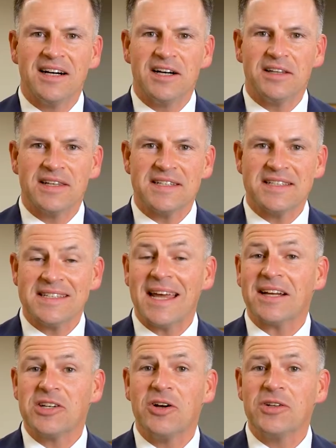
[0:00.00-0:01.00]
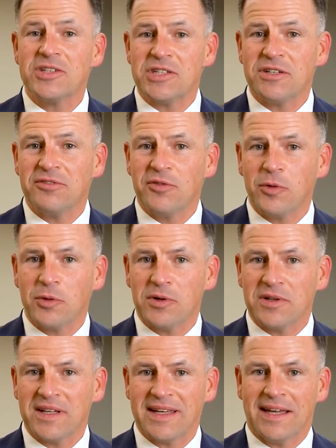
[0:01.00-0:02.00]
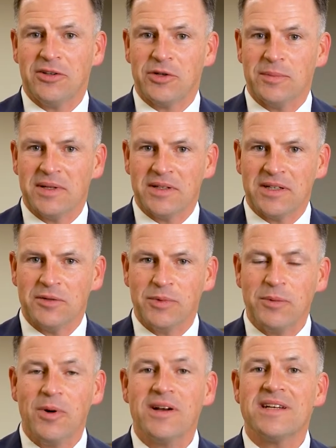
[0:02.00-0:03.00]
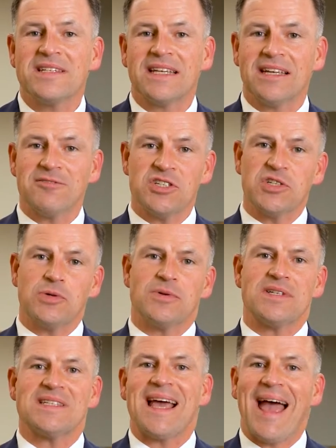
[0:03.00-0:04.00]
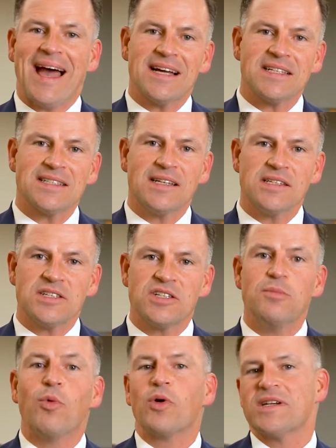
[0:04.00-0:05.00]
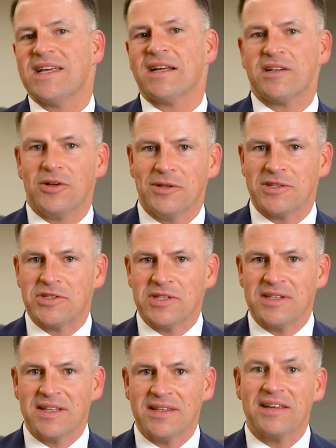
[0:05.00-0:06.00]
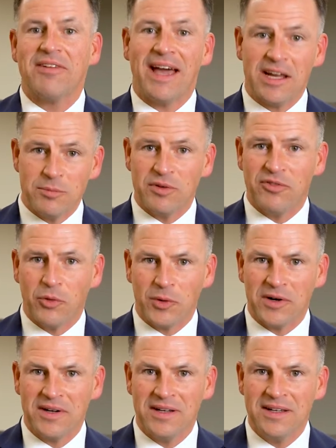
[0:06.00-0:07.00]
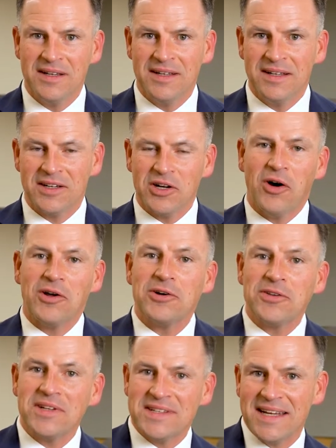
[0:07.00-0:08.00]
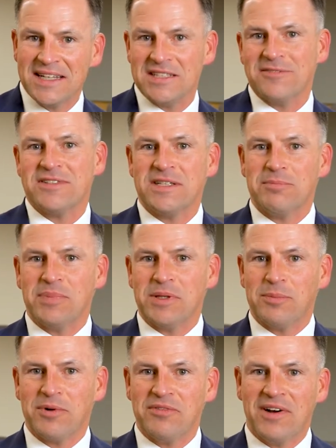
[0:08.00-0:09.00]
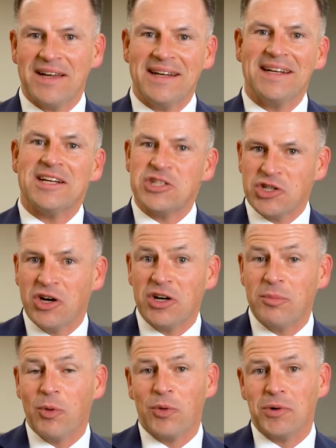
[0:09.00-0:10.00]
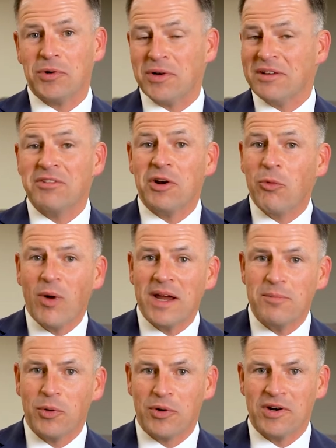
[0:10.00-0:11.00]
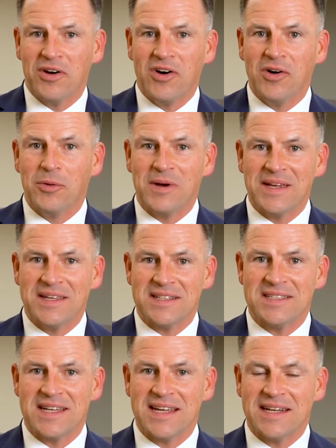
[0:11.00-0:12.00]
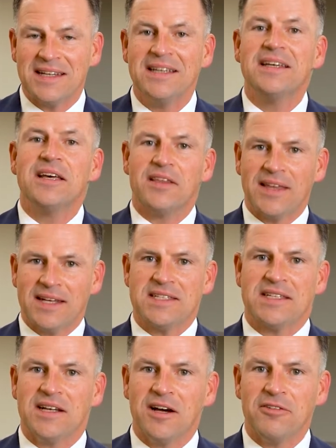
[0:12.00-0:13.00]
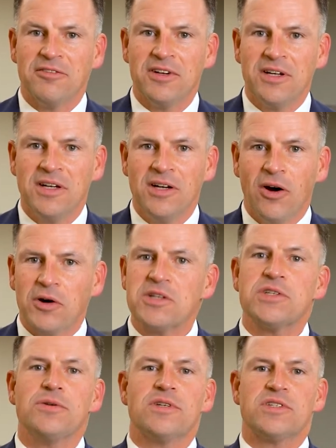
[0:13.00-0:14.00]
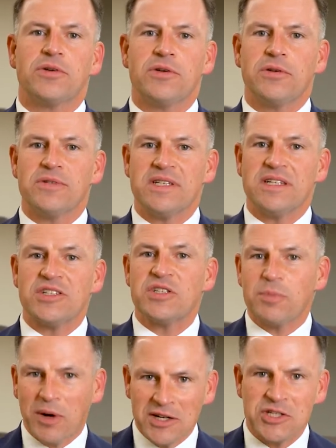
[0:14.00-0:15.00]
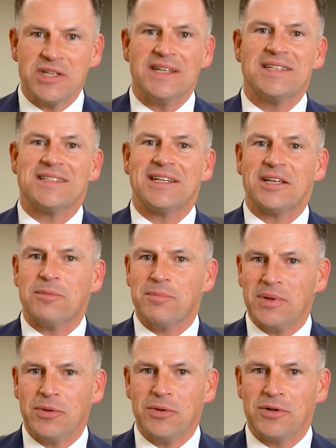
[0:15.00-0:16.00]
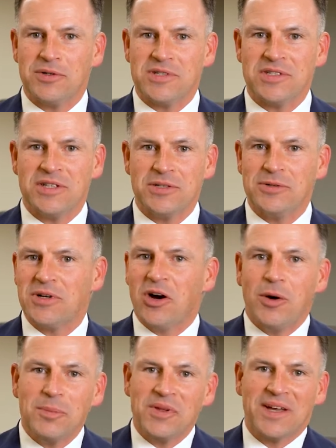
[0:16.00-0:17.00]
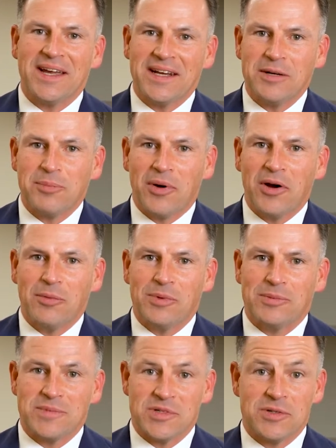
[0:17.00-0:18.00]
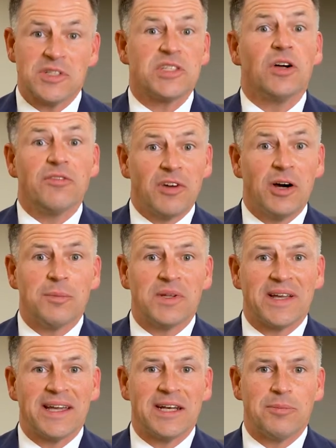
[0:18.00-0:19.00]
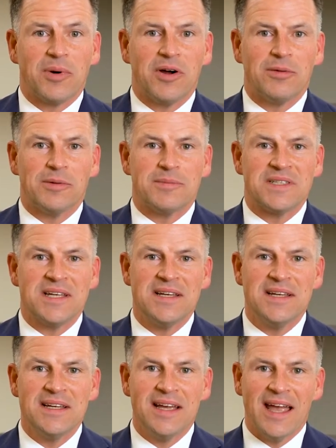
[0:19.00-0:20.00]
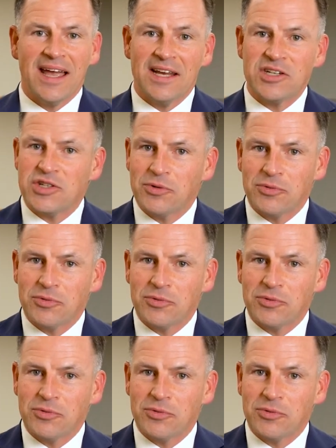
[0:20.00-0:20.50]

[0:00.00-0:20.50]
The technology for the Keller building, we wanted to give students access to more technology than they've had before. Gone are the days of simply providing a chalkboard or even a whiteboard in a hallway and saying, that's enough. Our students are using spreadsheets and computers to do complicated problems or solve complicated problems and to